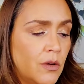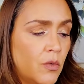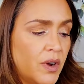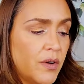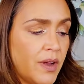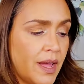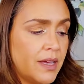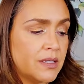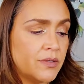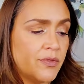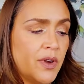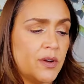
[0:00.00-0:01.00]

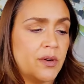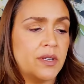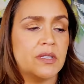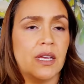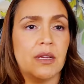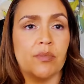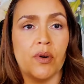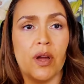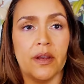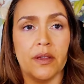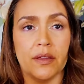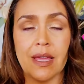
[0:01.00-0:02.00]
Whereas a fragrance like
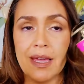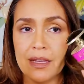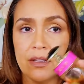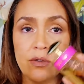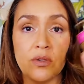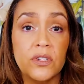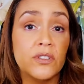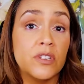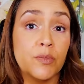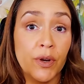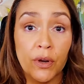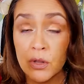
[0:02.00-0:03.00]
Prada Candy, you can
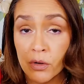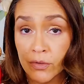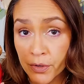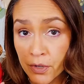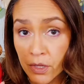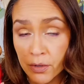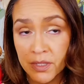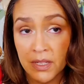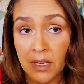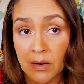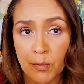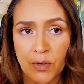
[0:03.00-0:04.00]
just spray all over your clothes
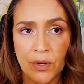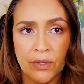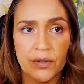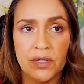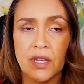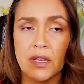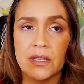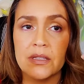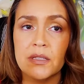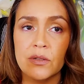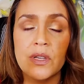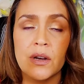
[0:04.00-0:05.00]
and never put on your skin and
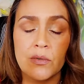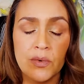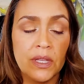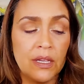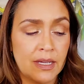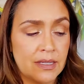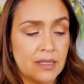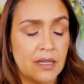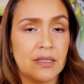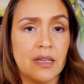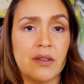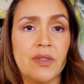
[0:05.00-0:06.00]
still get a really nice
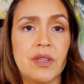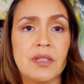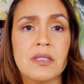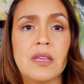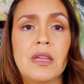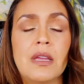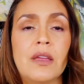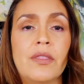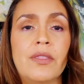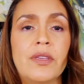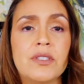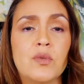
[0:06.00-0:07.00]
scent out of this.
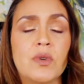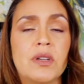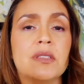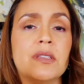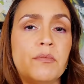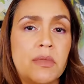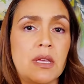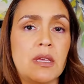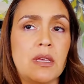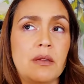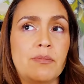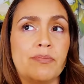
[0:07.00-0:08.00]
This one to
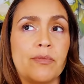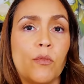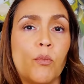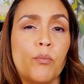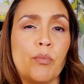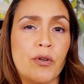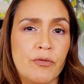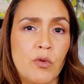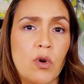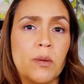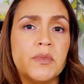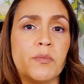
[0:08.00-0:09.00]
me
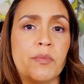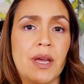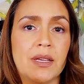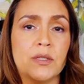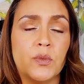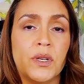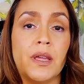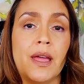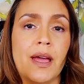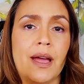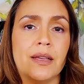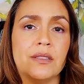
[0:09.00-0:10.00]
performs best when it
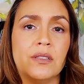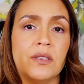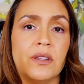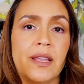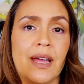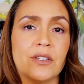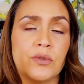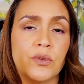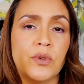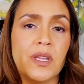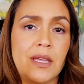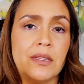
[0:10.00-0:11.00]
has the
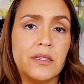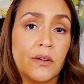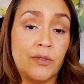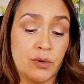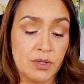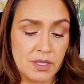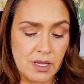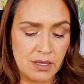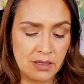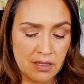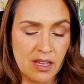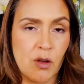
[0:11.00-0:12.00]
natural heat of your
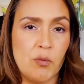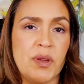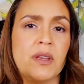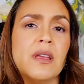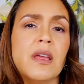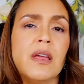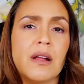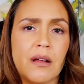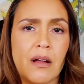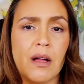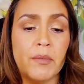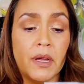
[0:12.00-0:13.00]
skin to help it
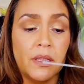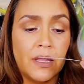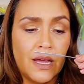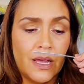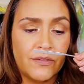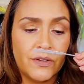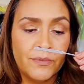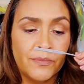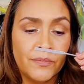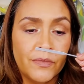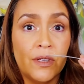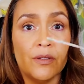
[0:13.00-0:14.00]
come alive.
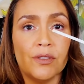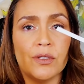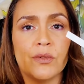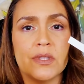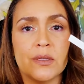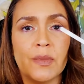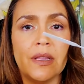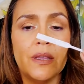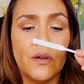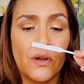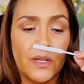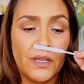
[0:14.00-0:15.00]
You know, so
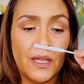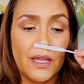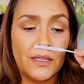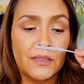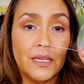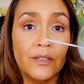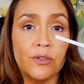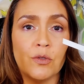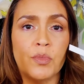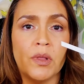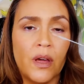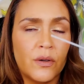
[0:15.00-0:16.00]
smelling on a tester
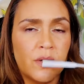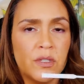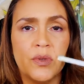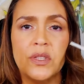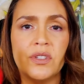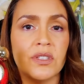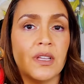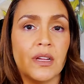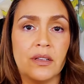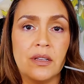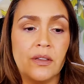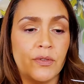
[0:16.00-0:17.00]
blotter is really just
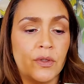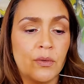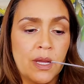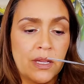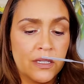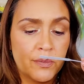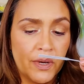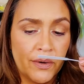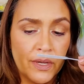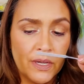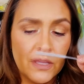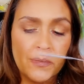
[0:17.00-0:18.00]
not going to give you the right
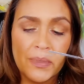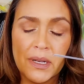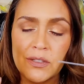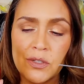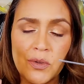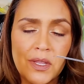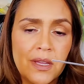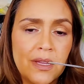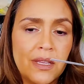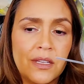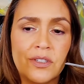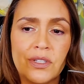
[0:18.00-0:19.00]
experience. But I do
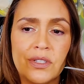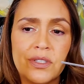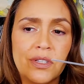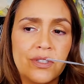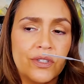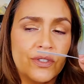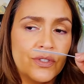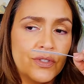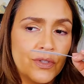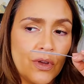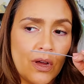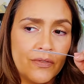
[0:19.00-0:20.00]
think it is just such a
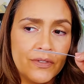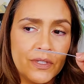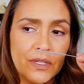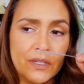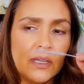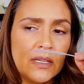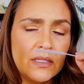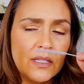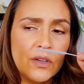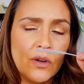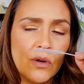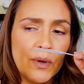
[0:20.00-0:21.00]
soft,
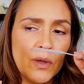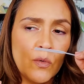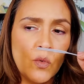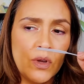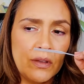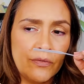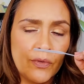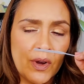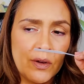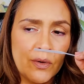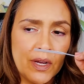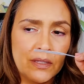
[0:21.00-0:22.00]
easygoing, woody
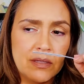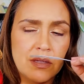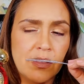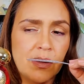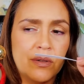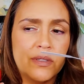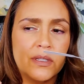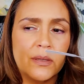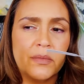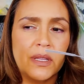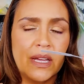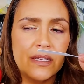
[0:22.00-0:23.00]
fragrance. There are
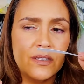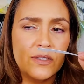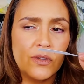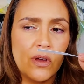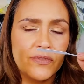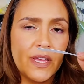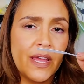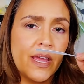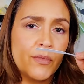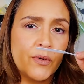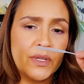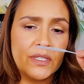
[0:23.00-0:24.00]
some nice, soft,
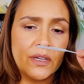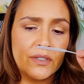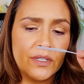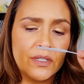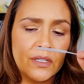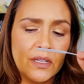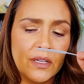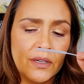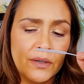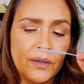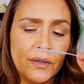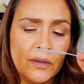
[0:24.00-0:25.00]
ambery touches in
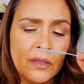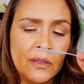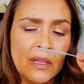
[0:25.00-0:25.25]
here.